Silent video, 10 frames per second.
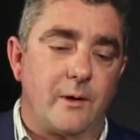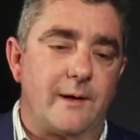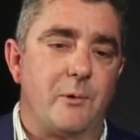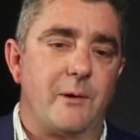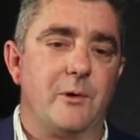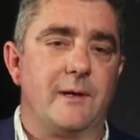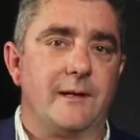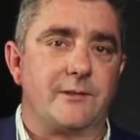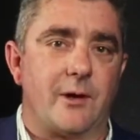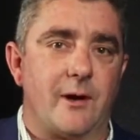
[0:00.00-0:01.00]
Look, we're
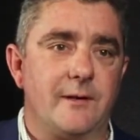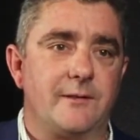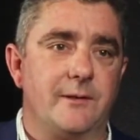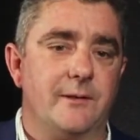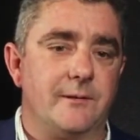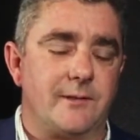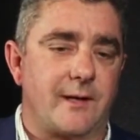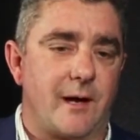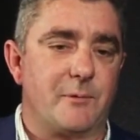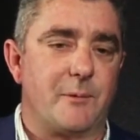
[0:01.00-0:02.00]
really excited to
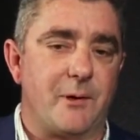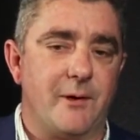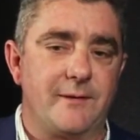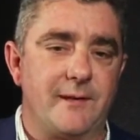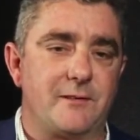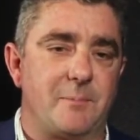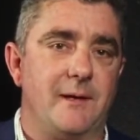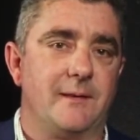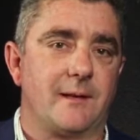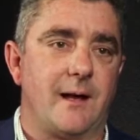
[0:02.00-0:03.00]
come to Perth. It's
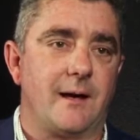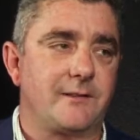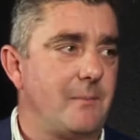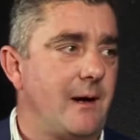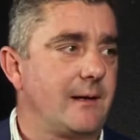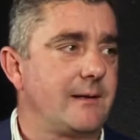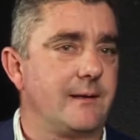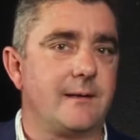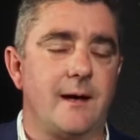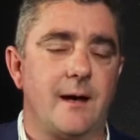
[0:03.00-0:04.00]
been the last
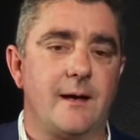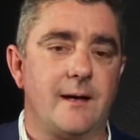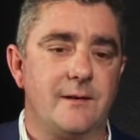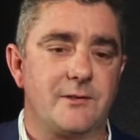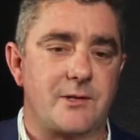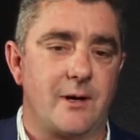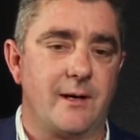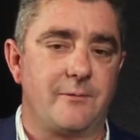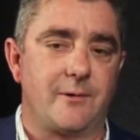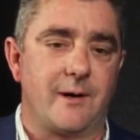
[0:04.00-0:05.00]
market in
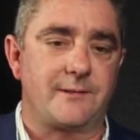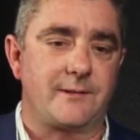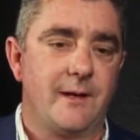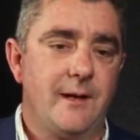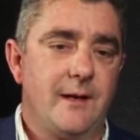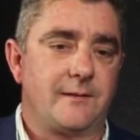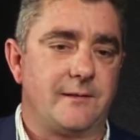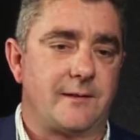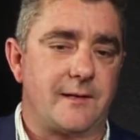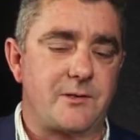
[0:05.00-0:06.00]
Australia for us
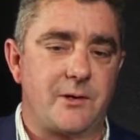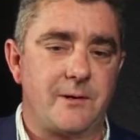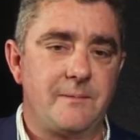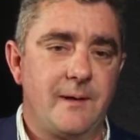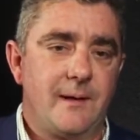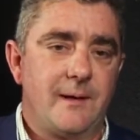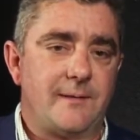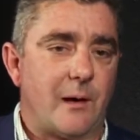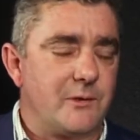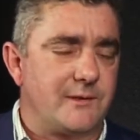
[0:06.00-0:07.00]
to touch on.
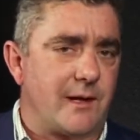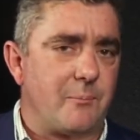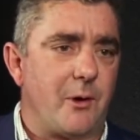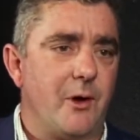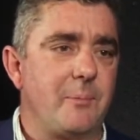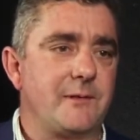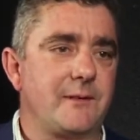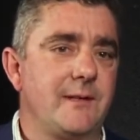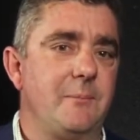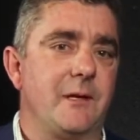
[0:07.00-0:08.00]
That was done
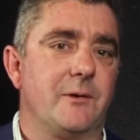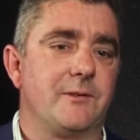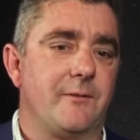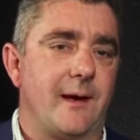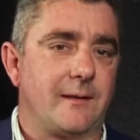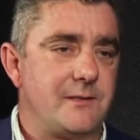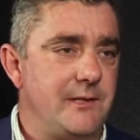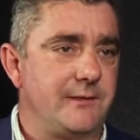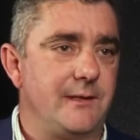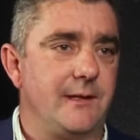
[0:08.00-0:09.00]
purposely because of our
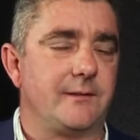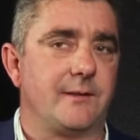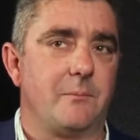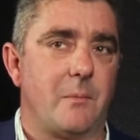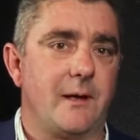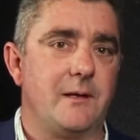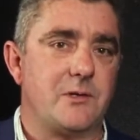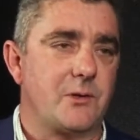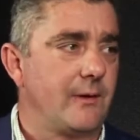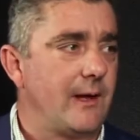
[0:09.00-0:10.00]
logistics and
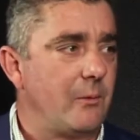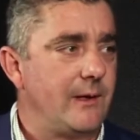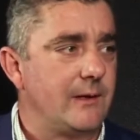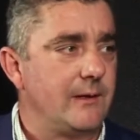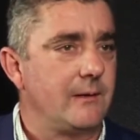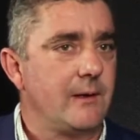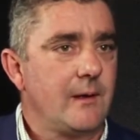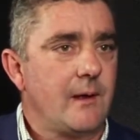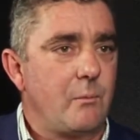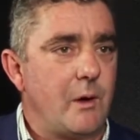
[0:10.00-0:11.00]
making sure that we
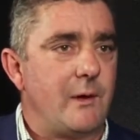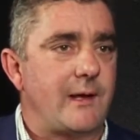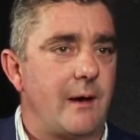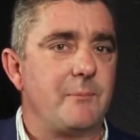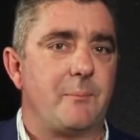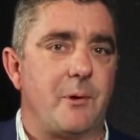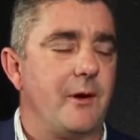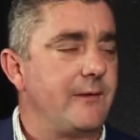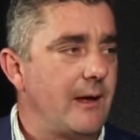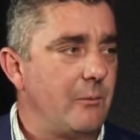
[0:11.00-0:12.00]
can, when we come to
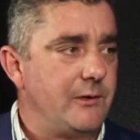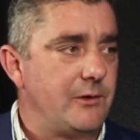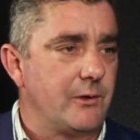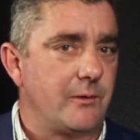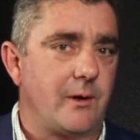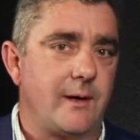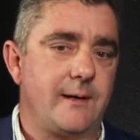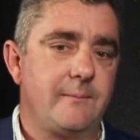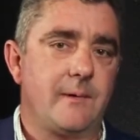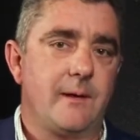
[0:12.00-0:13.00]
Perth, that we do it right.